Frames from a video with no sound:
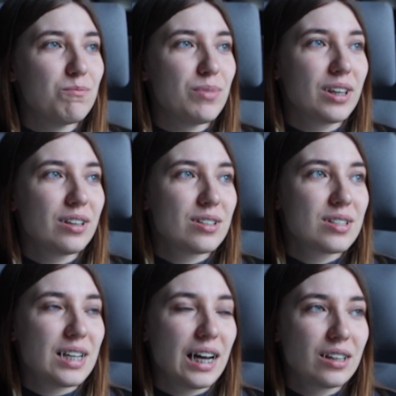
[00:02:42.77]

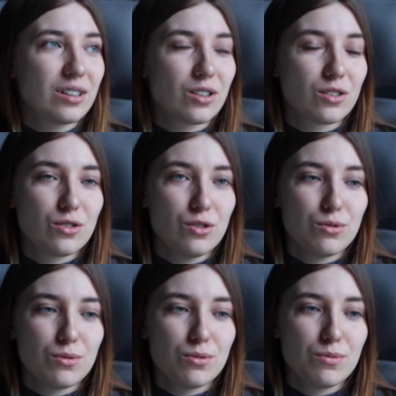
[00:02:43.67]
because I needed
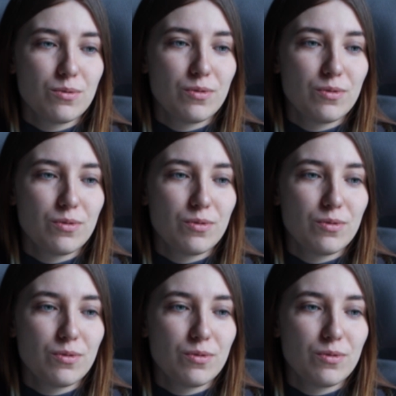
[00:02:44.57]
to